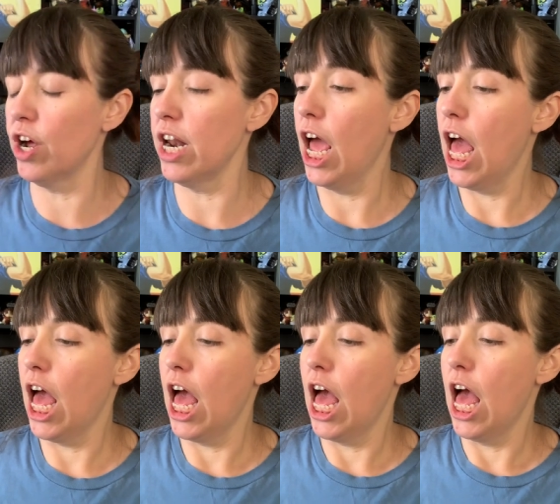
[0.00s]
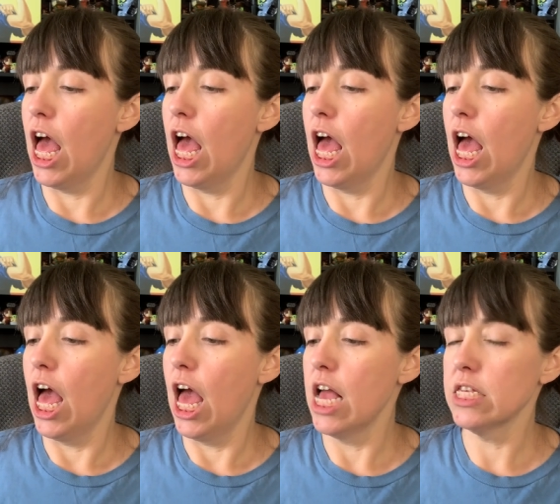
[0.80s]
on,
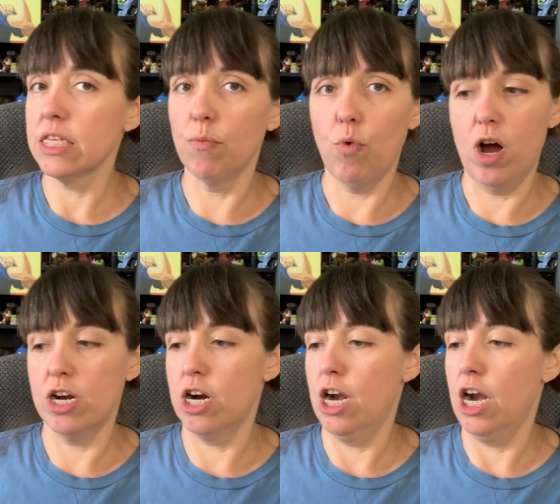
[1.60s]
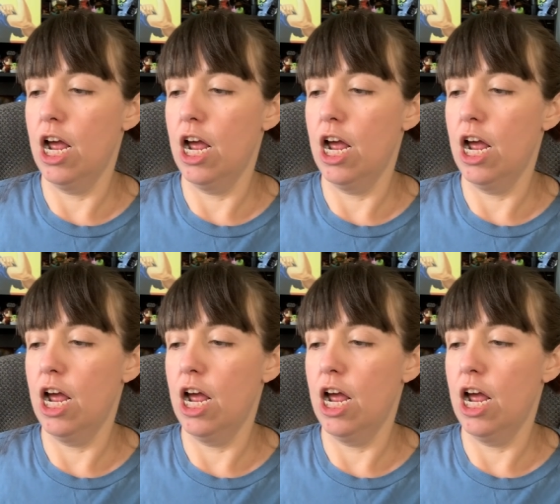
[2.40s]
and some water.